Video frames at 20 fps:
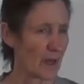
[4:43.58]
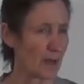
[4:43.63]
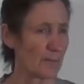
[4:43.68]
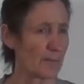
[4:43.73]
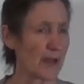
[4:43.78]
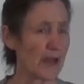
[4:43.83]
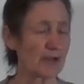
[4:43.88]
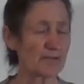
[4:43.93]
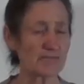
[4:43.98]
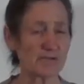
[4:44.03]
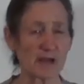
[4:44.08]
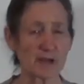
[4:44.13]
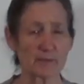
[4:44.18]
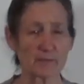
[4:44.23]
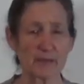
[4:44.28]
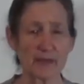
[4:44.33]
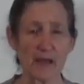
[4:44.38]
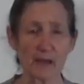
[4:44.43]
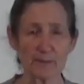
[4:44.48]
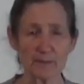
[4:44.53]
A man rang
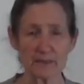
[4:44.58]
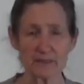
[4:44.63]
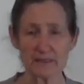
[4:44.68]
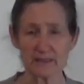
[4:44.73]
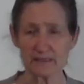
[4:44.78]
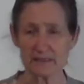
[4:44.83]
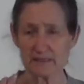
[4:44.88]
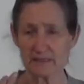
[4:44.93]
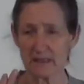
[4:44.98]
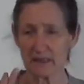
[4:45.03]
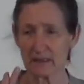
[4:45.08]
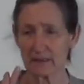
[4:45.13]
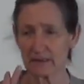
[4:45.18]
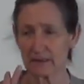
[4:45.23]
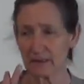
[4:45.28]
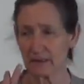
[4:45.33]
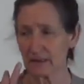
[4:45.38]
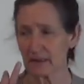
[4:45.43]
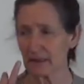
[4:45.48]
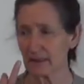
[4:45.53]
me up and he said
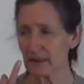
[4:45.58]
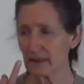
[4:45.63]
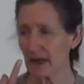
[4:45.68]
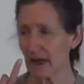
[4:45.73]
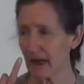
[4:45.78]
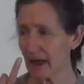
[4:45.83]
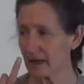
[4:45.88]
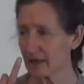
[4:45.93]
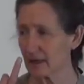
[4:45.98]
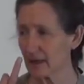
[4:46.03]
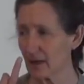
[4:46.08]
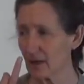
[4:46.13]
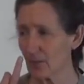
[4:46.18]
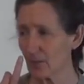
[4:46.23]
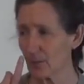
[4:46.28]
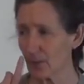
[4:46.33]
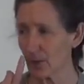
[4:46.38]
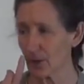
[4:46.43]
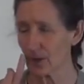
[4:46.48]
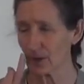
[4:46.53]
that he had
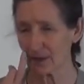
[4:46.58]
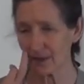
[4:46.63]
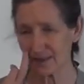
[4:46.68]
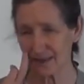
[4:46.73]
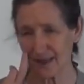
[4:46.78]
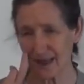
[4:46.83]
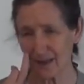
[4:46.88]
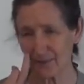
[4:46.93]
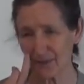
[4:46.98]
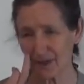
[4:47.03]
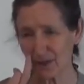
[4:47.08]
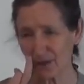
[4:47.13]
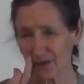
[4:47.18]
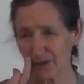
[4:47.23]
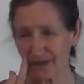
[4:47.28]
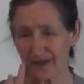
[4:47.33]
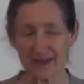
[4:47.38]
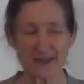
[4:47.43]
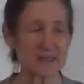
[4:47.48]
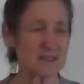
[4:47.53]
boils coming
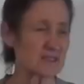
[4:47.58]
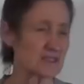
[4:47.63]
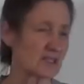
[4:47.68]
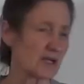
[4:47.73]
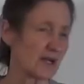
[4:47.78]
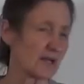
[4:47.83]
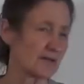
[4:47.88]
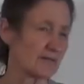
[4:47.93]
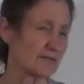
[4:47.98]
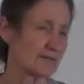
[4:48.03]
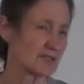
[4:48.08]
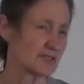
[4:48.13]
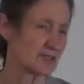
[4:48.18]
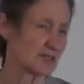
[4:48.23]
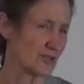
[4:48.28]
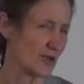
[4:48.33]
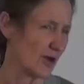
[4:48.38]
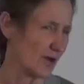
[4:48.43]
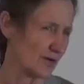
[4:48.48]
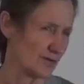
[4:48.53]
on the inside of his
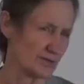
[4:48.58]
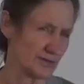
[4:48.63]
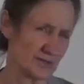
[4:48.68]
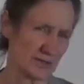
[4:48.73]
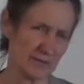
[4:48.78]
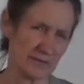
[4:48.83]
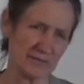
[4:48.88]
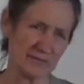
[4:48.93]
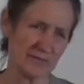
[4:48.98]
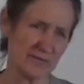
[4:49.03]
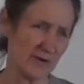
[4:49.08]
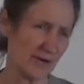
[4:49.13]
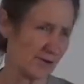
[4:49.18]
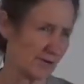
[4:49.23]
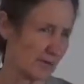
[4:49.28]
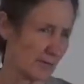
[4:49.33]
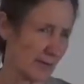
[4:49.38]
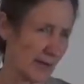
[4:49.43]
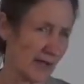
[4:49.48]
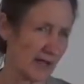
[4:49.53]
nose, are
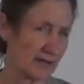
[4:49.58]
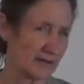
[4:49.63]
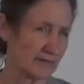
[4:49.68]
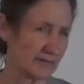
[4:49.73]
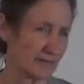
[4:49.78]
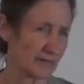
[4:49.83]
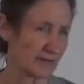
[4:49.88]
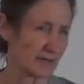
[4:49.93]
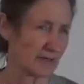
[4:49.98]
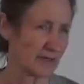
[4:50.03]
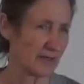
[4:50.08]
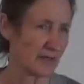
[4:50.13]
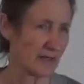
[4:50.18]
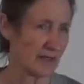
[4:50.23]
very painful.